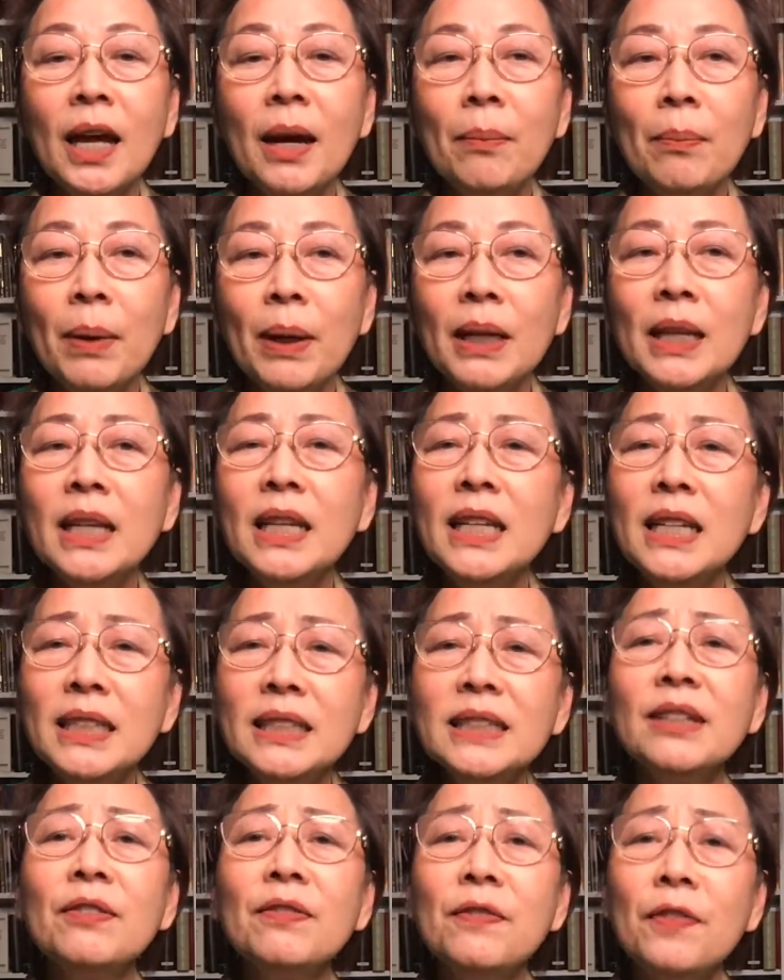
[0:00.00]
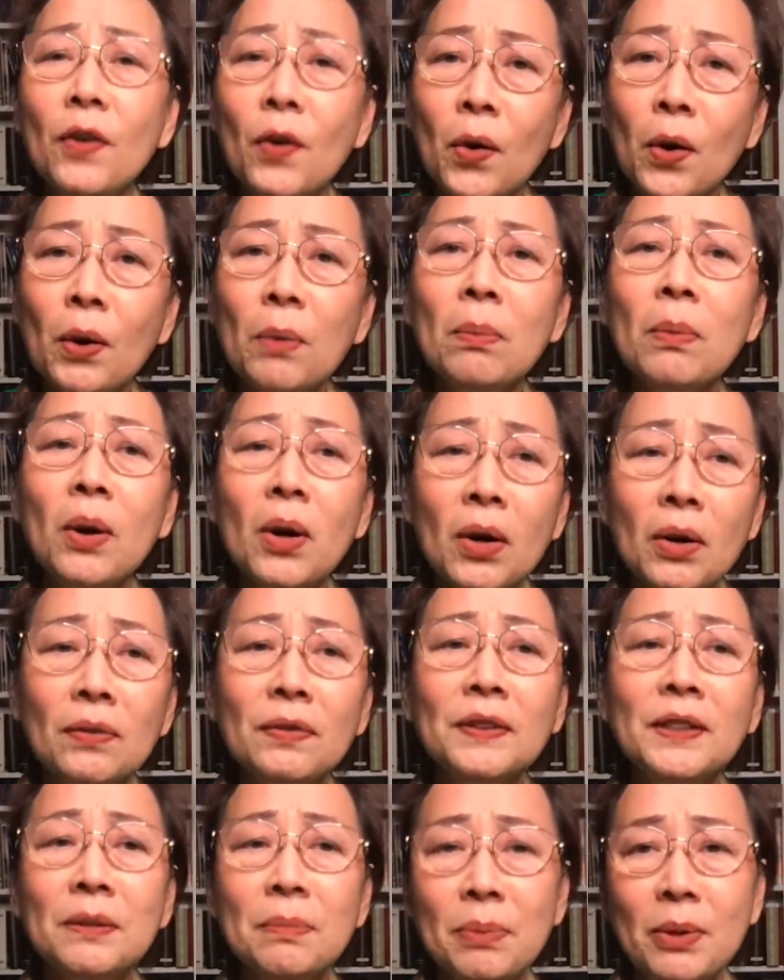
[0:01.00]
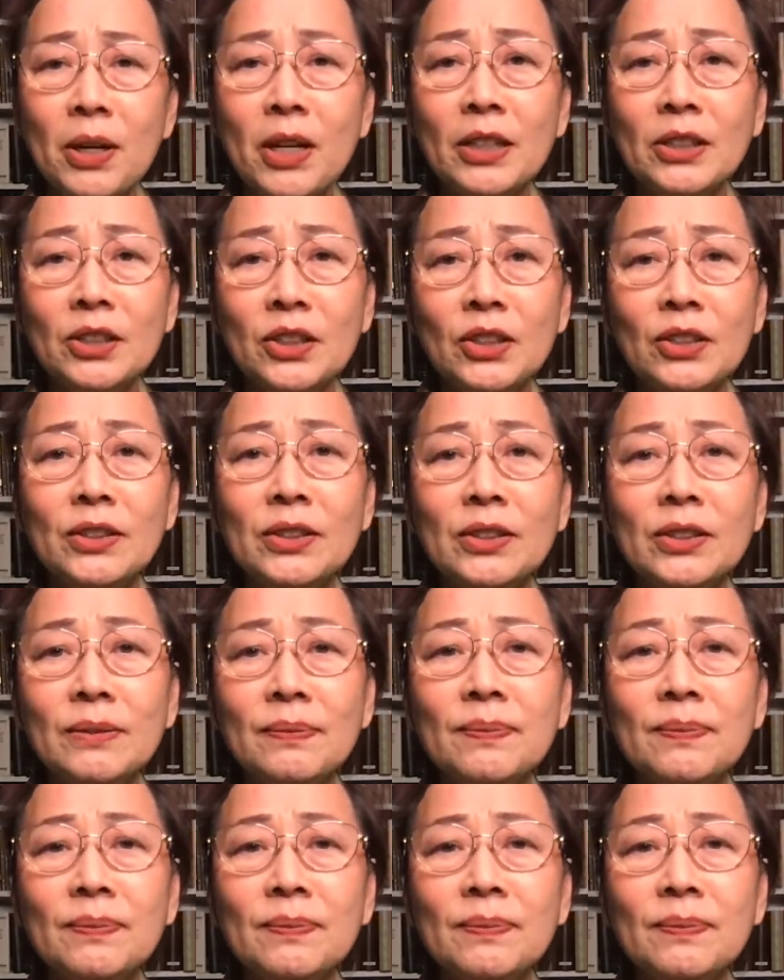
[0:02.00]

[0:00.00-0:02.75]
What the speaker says: but it is a form of depression.